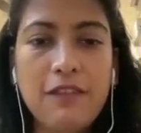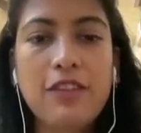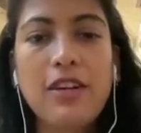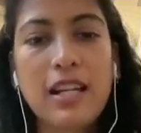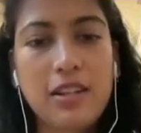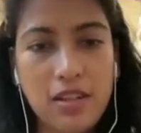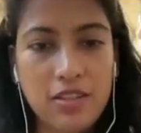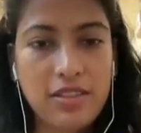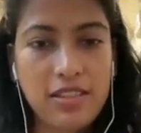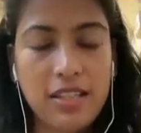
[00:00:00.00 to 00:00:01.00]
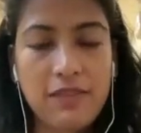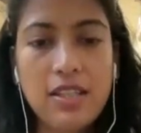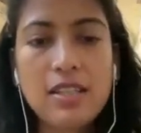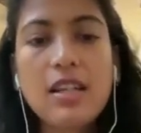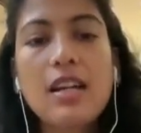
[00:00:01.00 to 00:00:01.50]
If you had not received
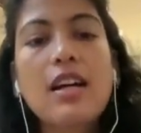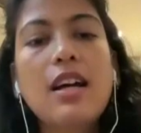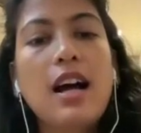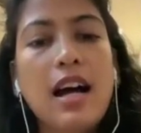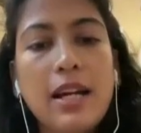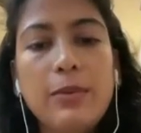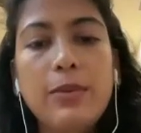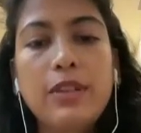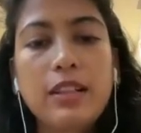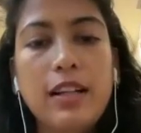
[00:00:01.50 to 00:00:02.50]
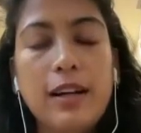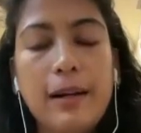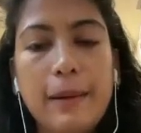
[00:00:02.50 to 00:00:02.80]
it, I will